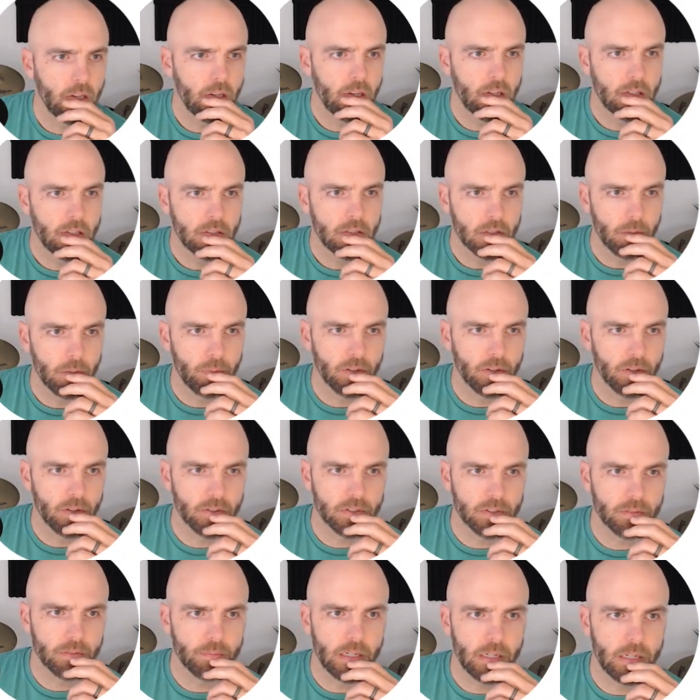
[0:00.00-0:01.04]
So Pillars
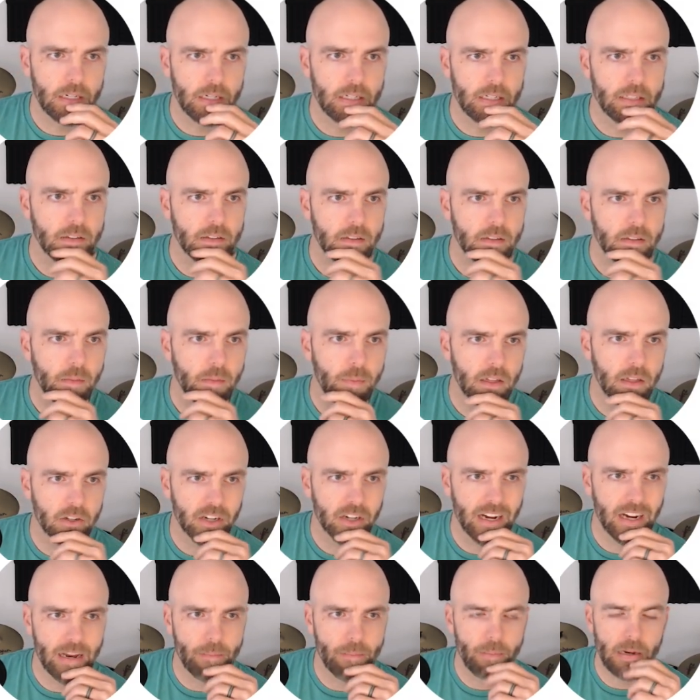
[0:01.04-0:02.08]
and Pine. The Pillar and